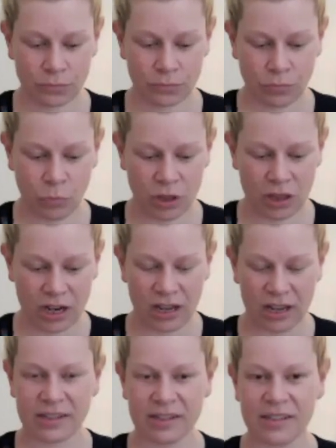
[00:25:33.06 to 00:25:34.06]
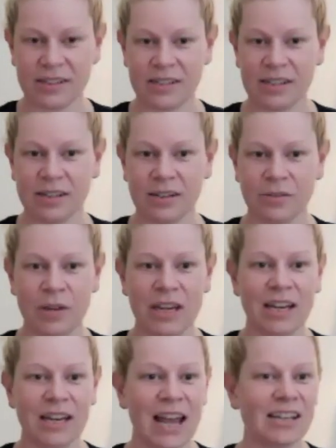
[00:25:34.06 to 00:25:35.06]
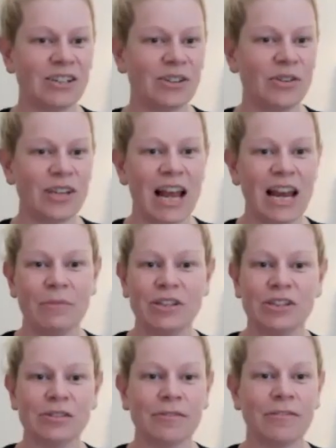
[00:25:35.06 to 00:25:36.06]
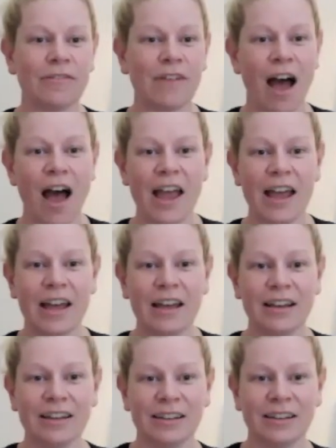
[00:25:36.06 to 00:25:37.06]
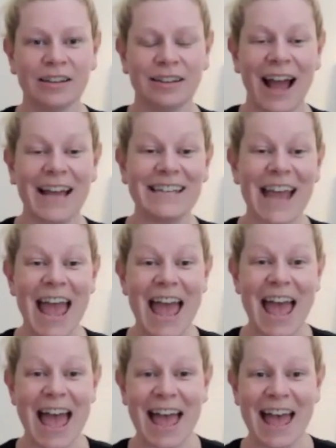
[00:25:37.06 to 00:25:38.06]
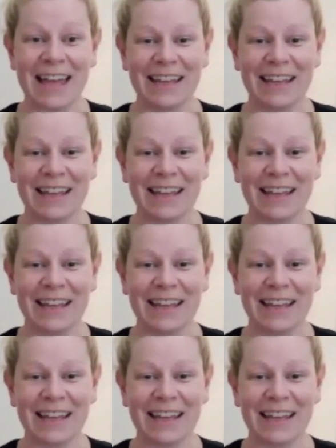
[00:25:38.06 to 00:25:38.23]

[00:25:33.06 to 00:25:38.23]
Within us, we connect to those elements of fire and air